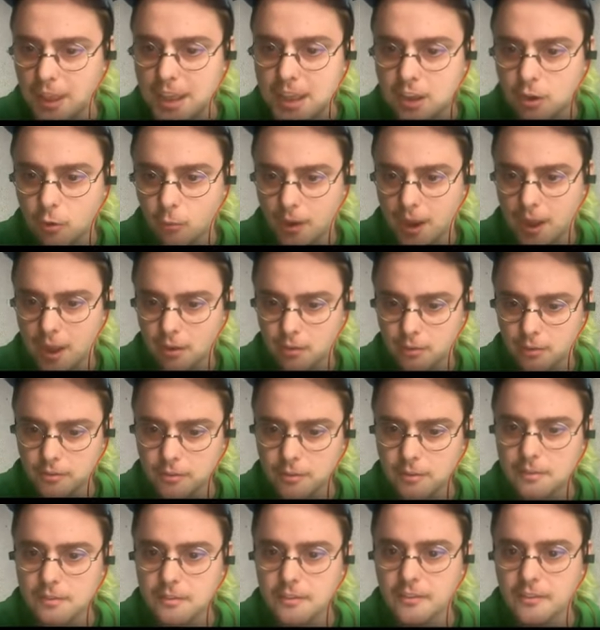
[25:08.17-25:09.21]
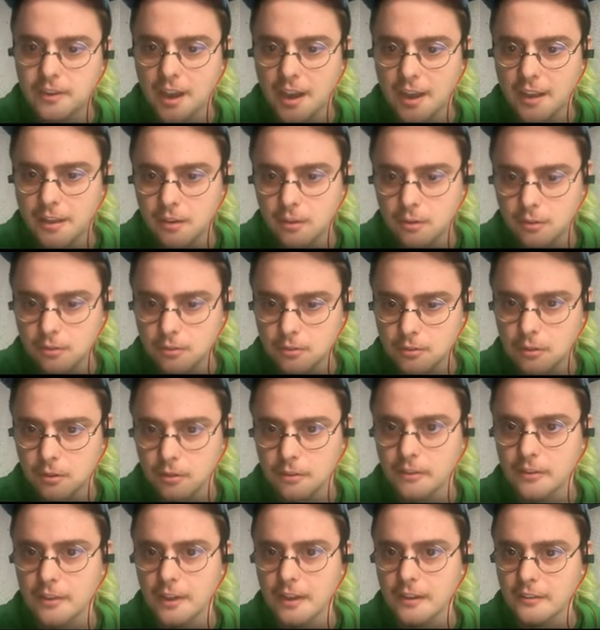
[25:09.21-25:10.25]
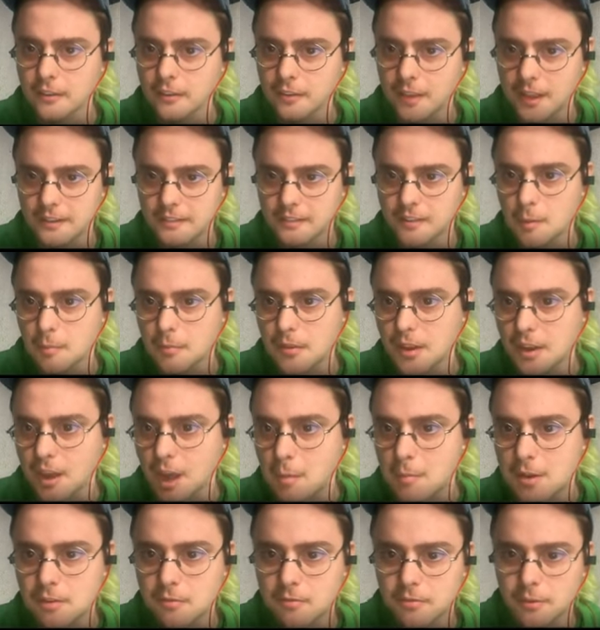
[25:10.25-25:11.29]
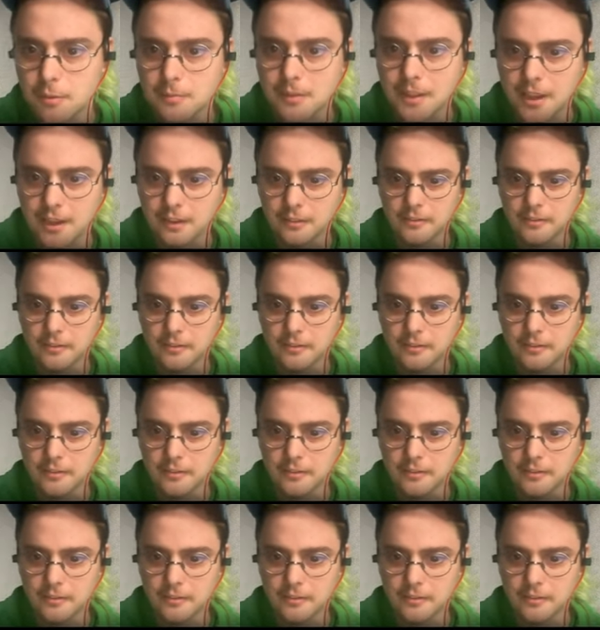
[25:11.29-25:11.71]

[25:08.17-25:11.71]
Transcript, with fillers: playground style looks like. So that's something coming from